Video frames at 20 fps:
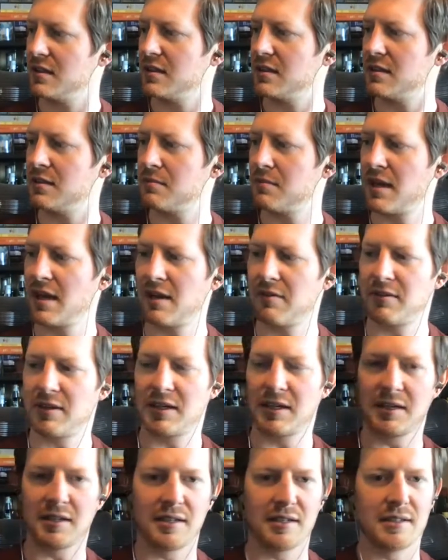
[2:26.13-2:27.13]
am
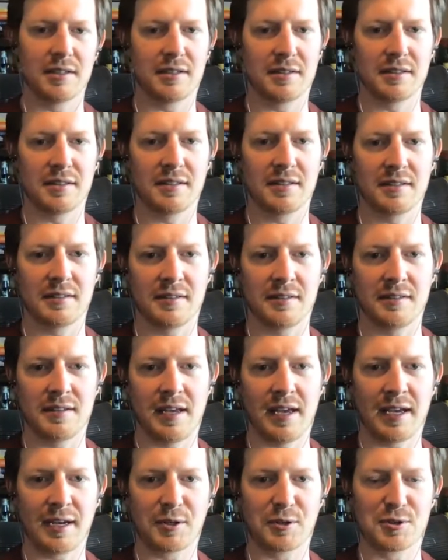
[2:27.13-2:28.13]
having
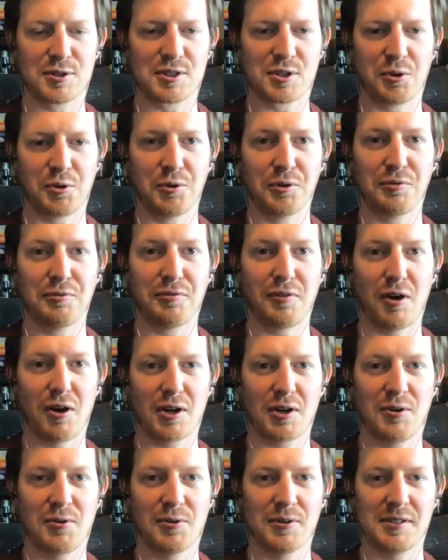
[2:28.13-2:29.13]
Anchor's Old
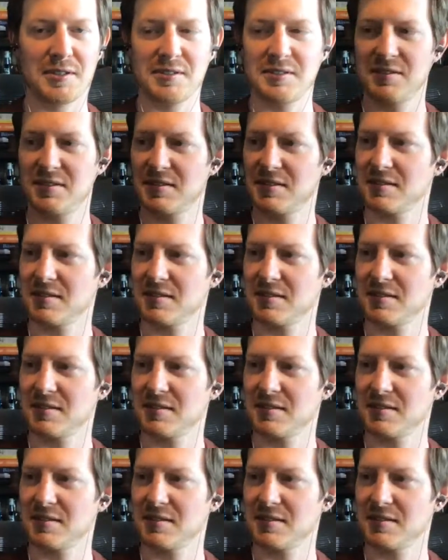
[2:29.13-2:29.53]
Foghorn,